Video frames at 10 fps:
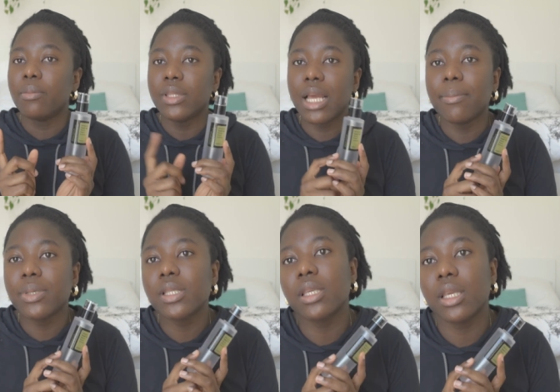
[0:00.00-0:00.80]

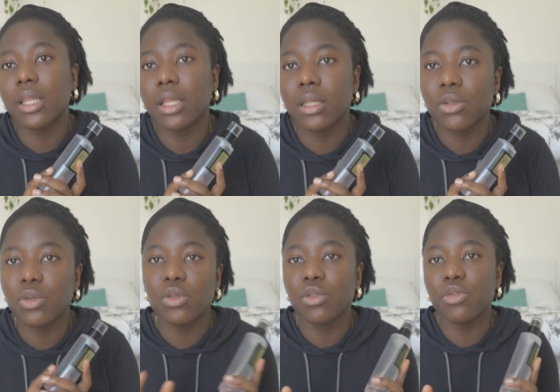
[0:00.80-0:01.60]
damp skin,
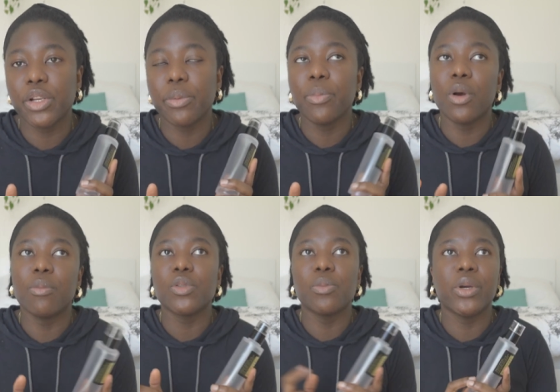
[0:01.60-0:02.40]
2 to 3
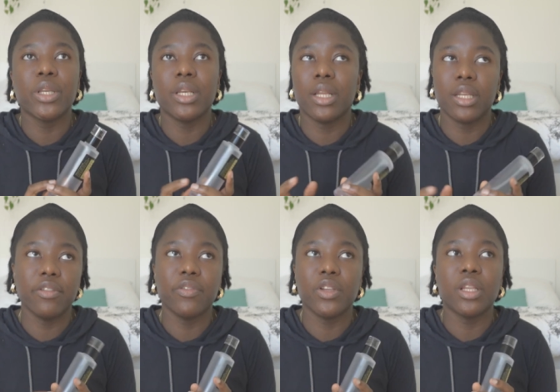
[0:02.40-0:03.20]
pumps morning and
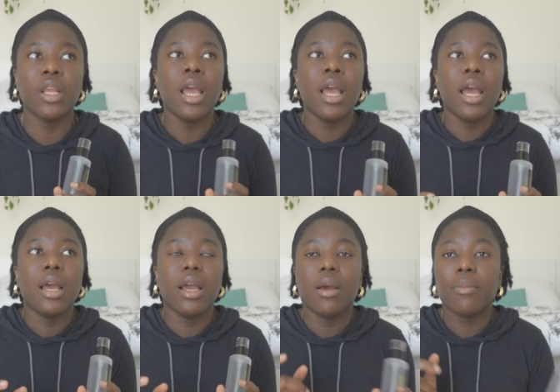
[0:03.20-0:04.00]
evening,
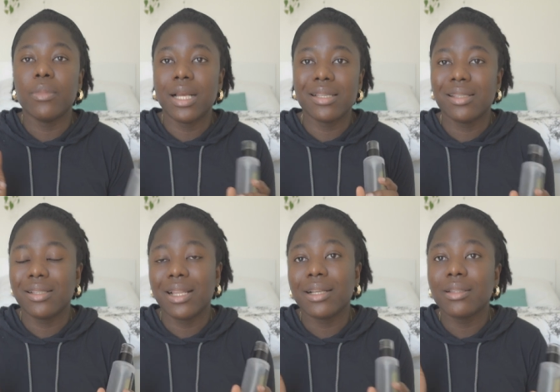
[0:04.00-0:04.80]

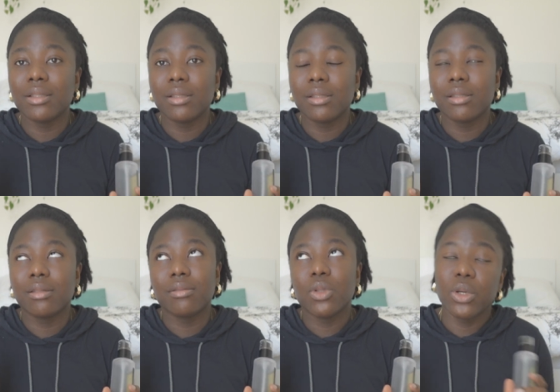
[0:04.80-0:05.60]
as like
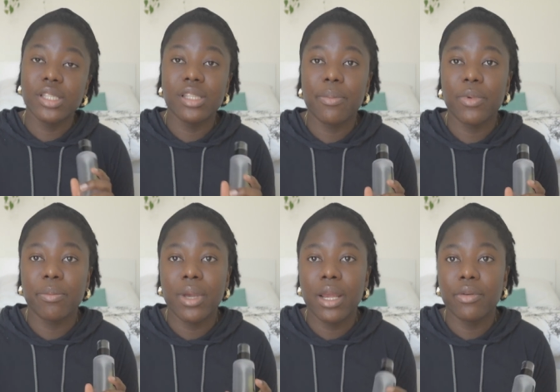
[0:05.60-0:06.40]
third step
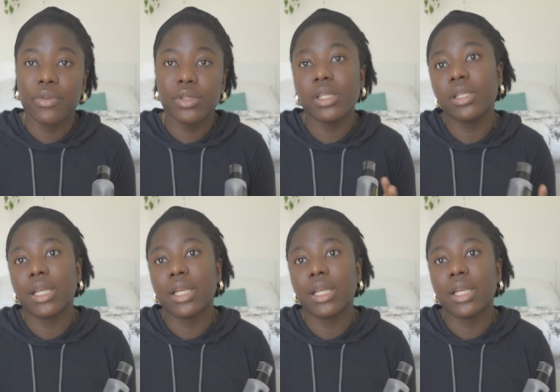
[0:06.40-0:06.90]
in my routine.